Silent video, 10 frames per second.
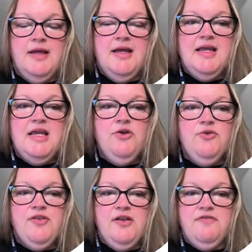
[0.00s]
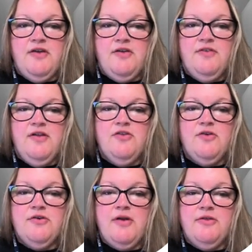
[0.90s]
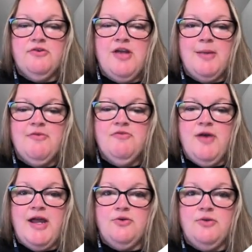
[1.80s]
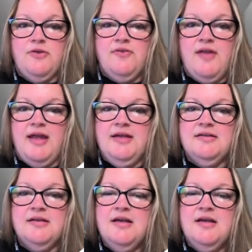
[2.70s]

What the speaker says: Eosinophils, these are another type of granulocyte.